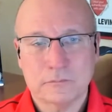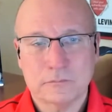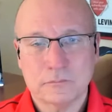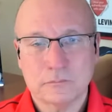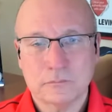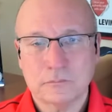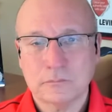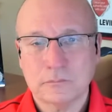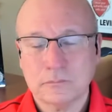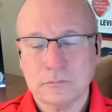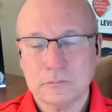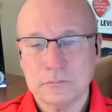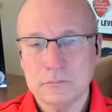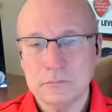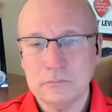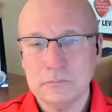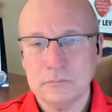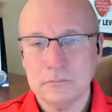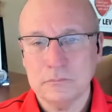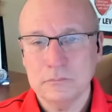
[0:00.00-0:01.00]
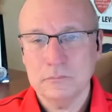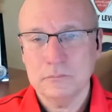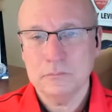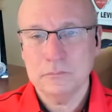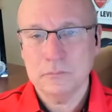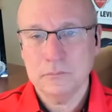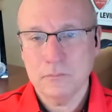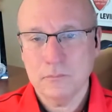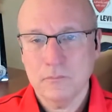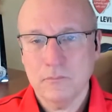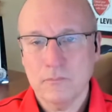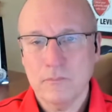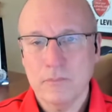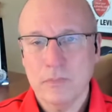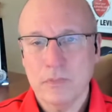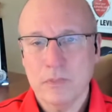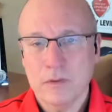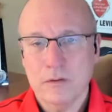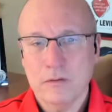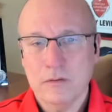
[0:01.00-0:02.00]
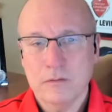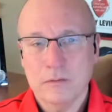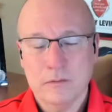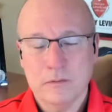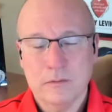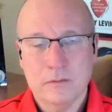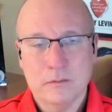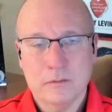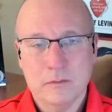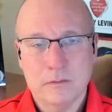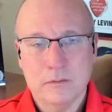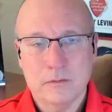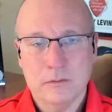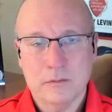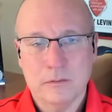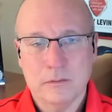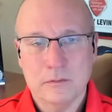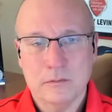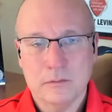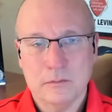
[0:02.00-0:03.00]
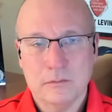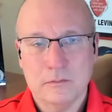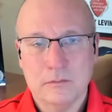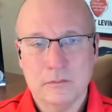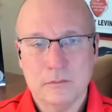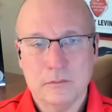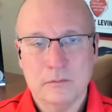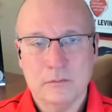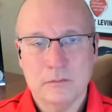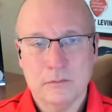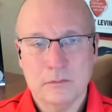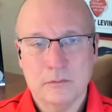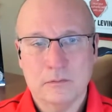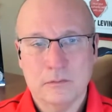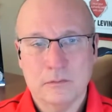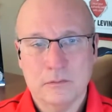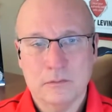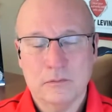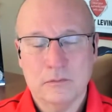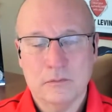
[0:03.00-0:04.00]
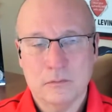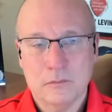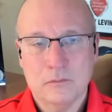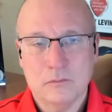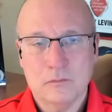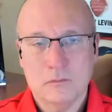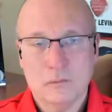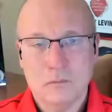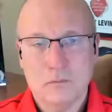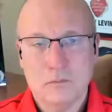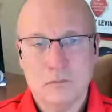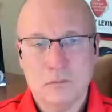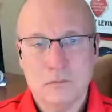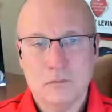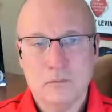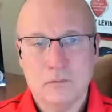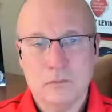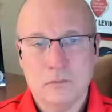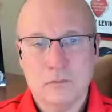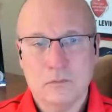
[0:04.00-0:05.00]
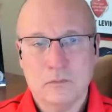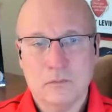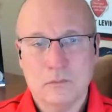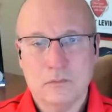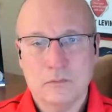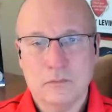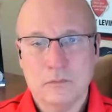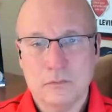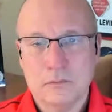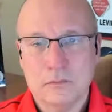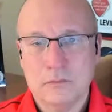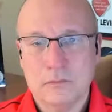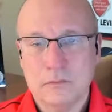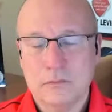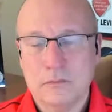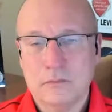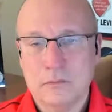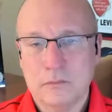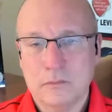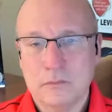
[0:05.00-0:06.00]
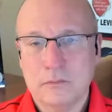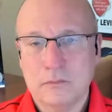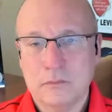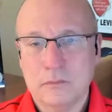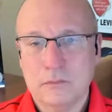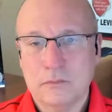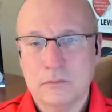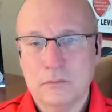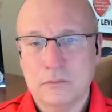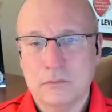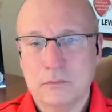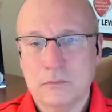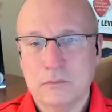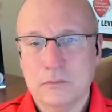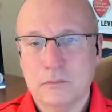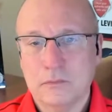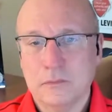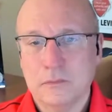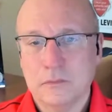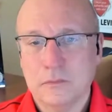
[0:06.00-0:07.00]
No words are spoken by the person on screen.